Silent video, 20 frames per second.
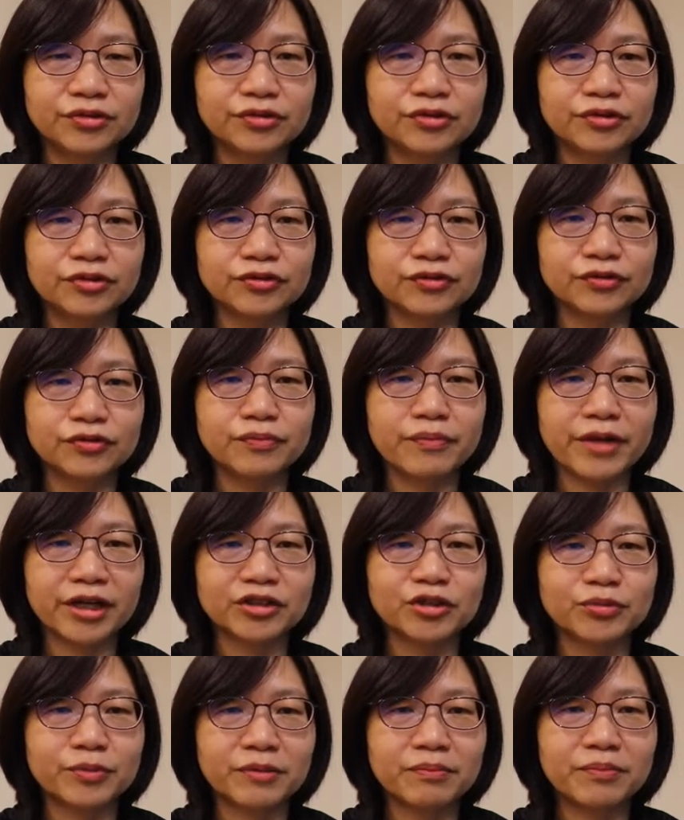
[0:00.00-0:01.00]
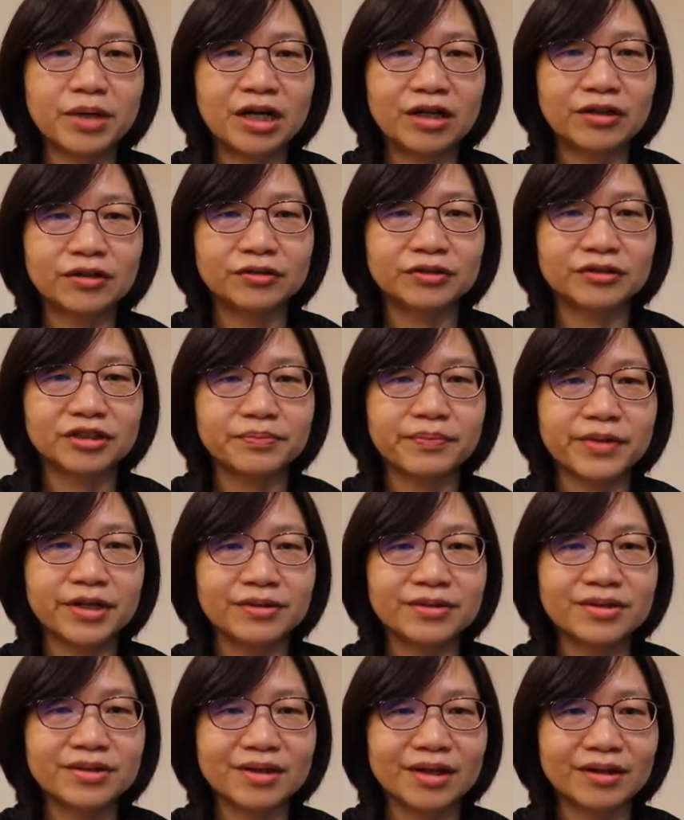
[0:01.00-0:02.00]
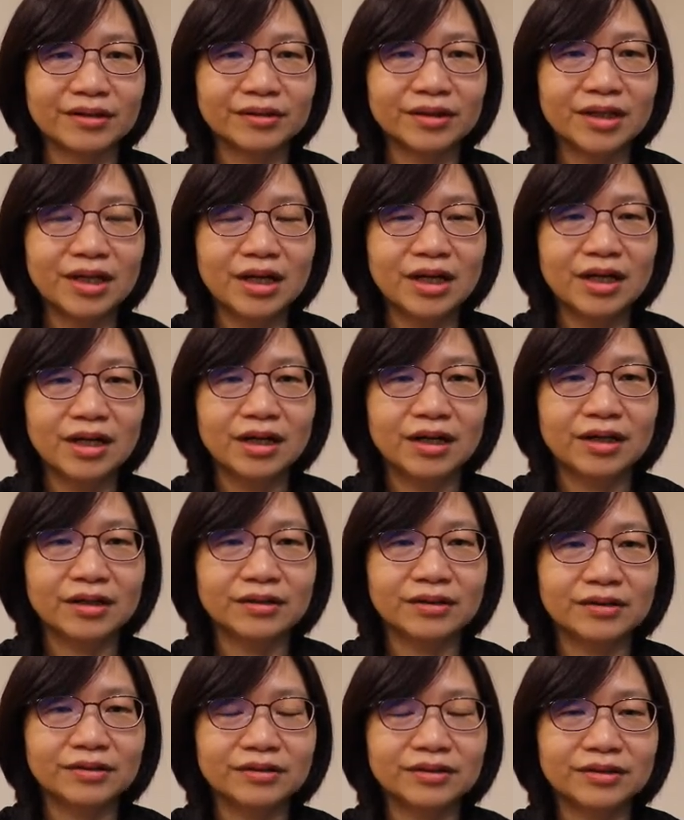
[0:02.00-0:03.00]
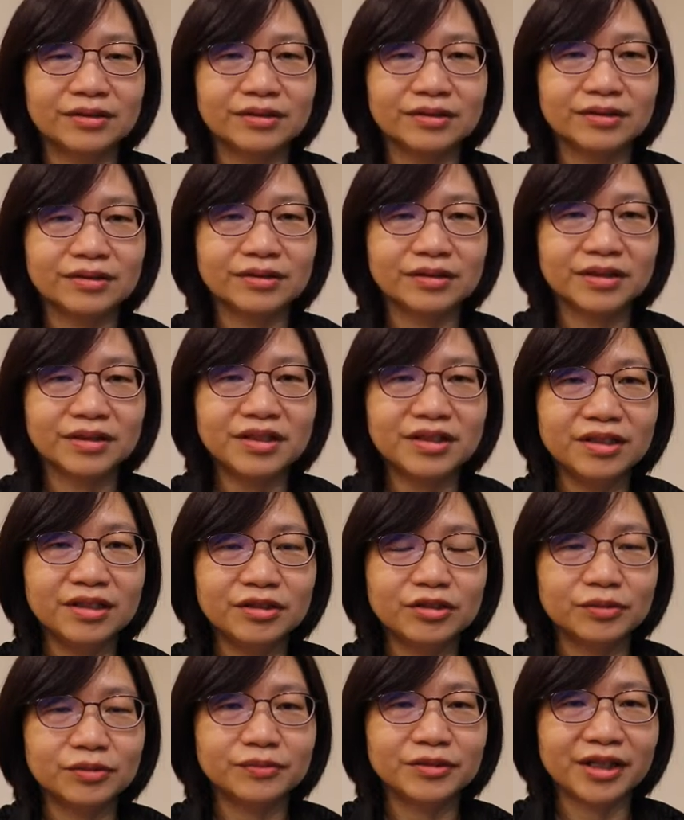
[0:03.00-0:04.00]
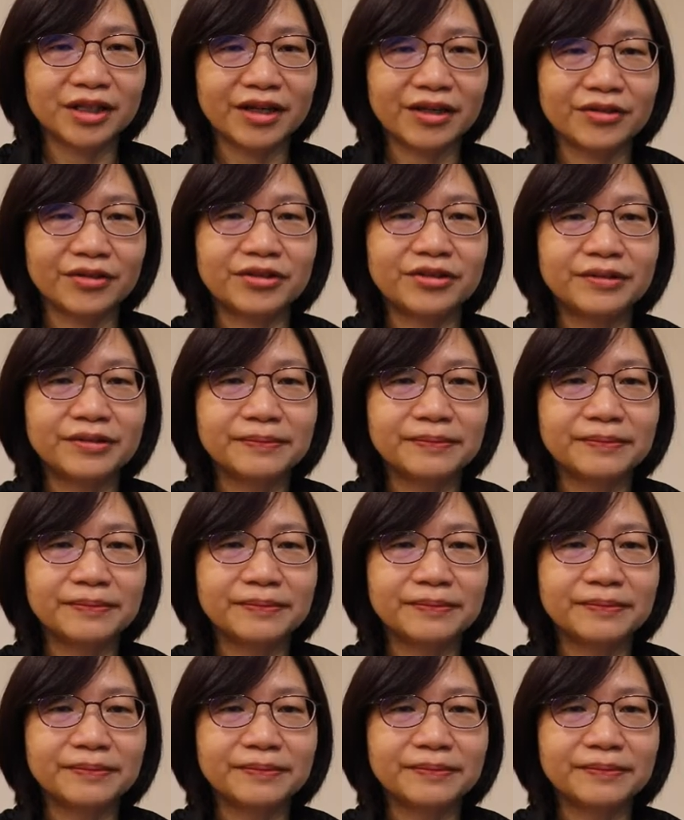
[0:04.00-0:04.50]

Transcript: 2 maximum power, depends on the heat of the air.